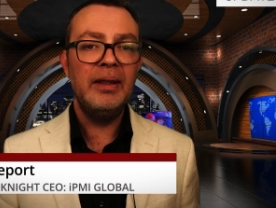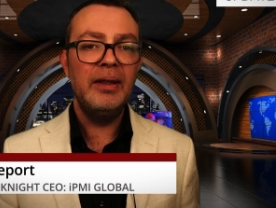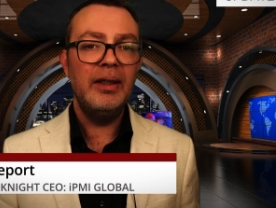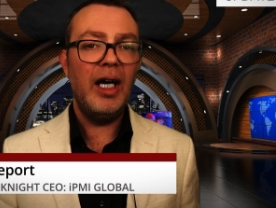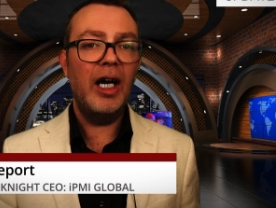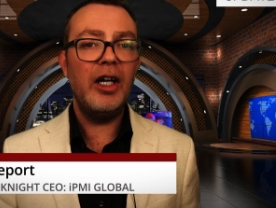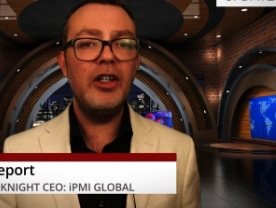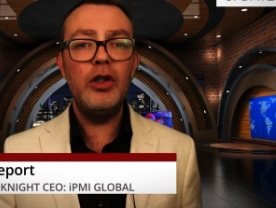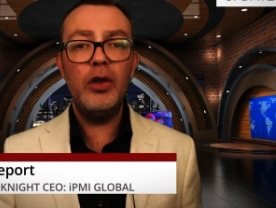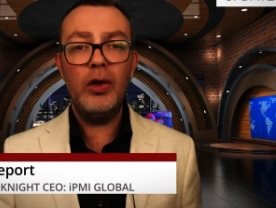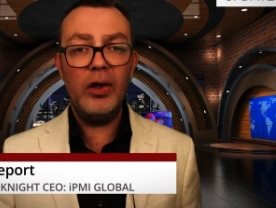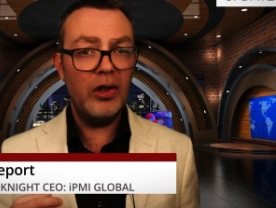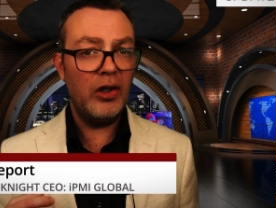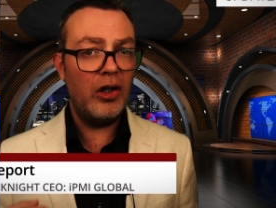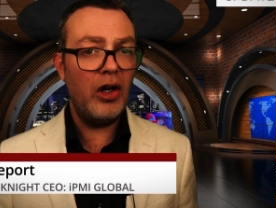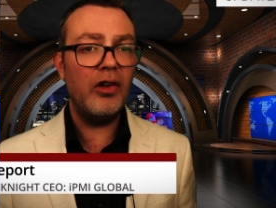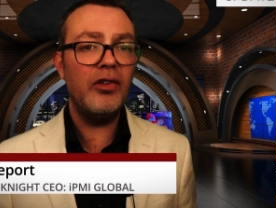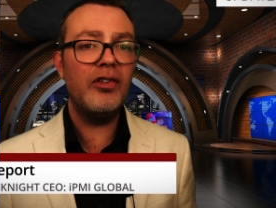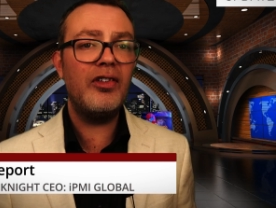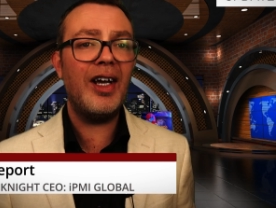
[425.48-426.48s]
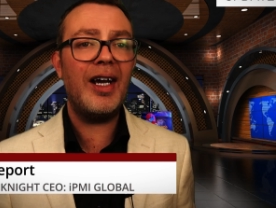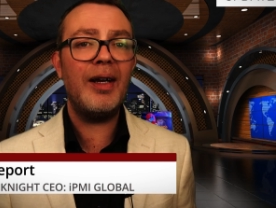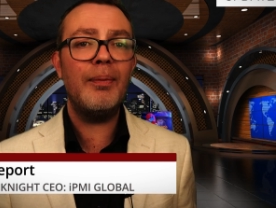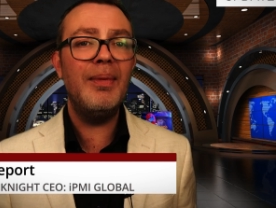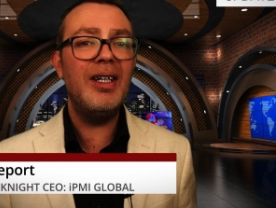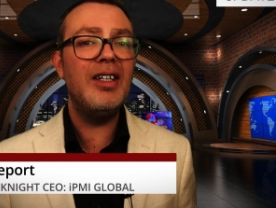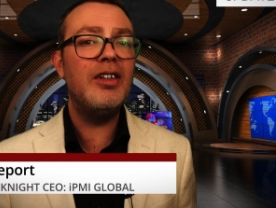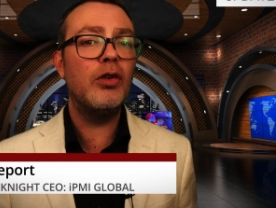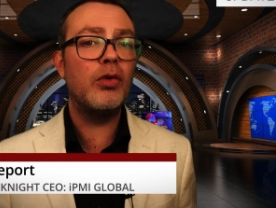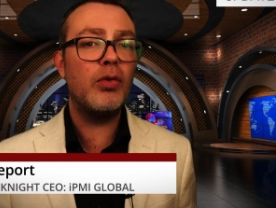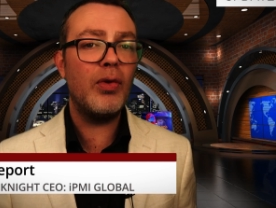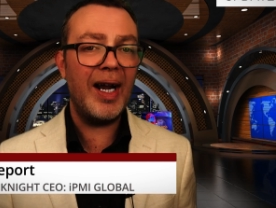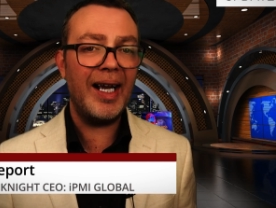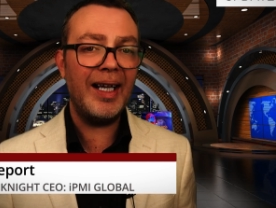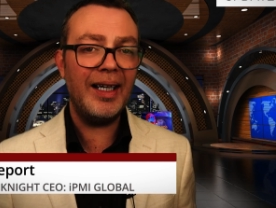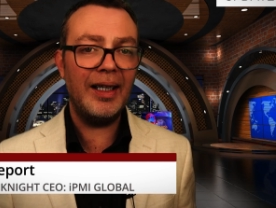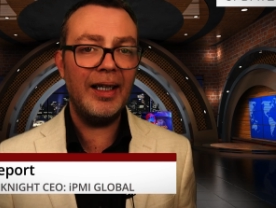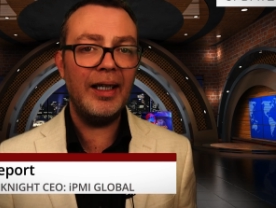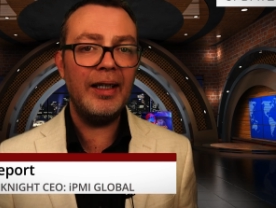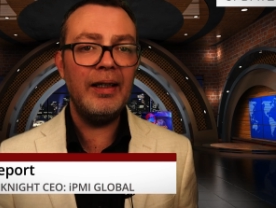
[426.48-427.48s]
and you can contact me
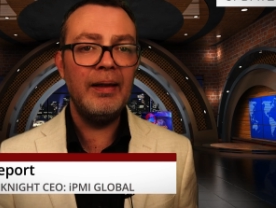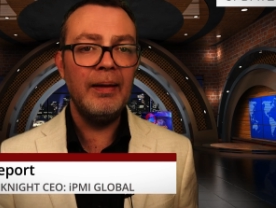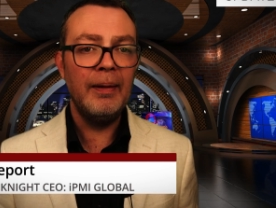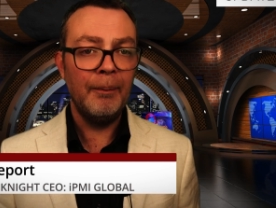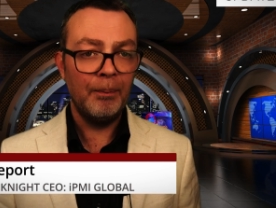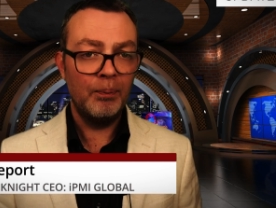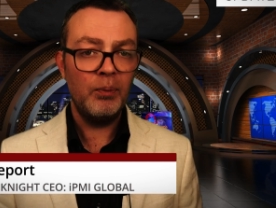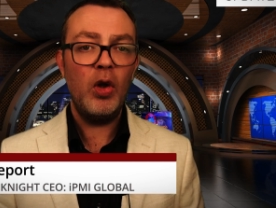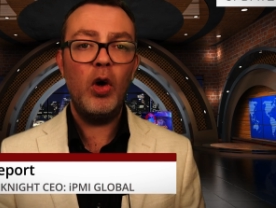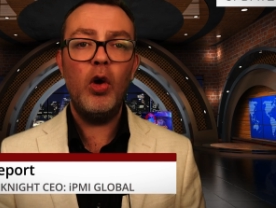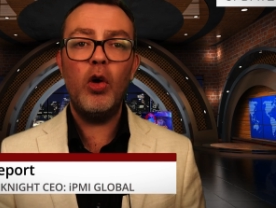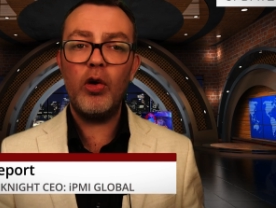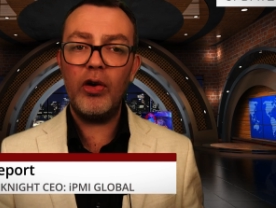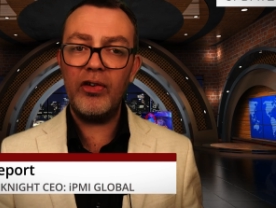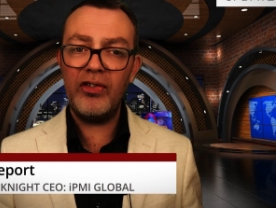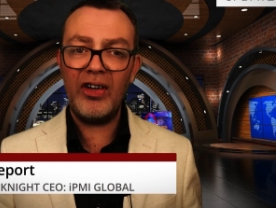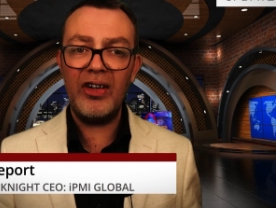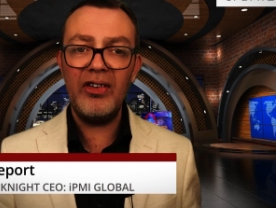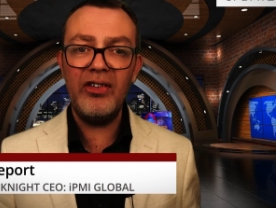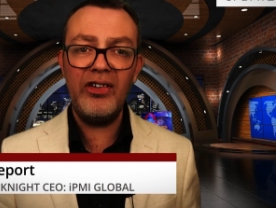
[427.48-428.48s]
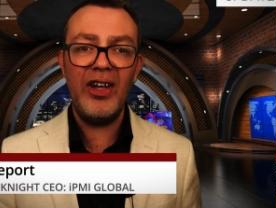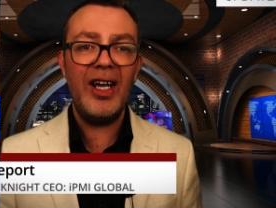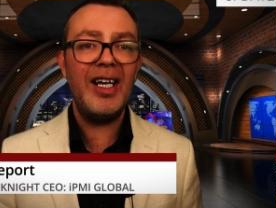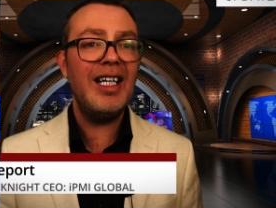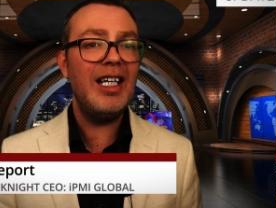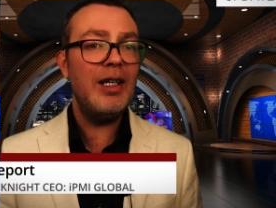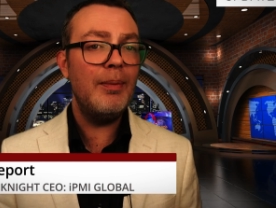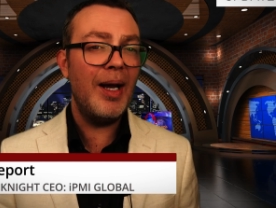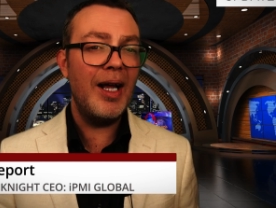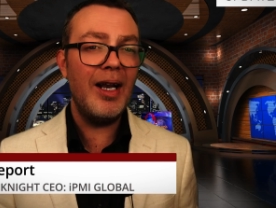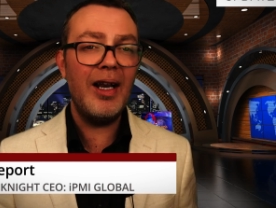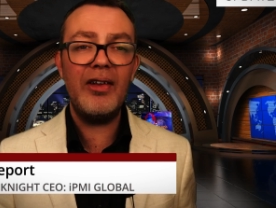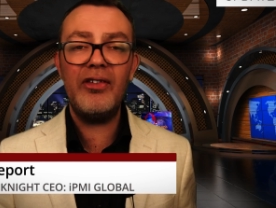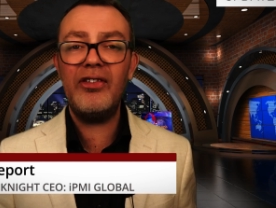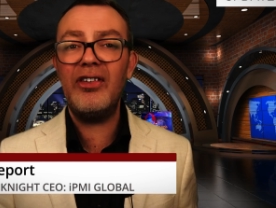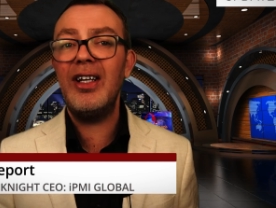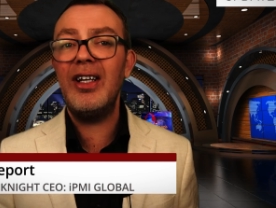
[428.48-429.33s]
directly. Or as I said, email us at